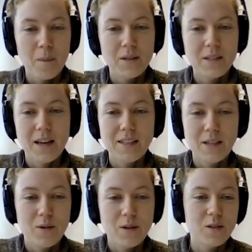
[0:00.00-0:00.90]
Besides,
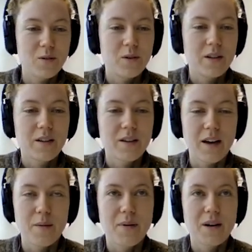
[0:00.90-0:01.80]
I was doing
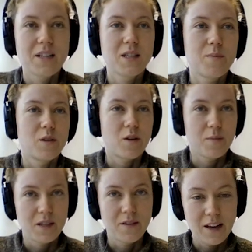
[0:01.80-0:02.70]
a participant
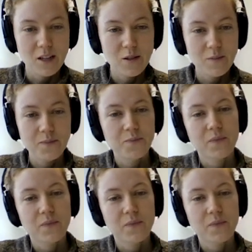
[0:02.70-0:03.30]
observation.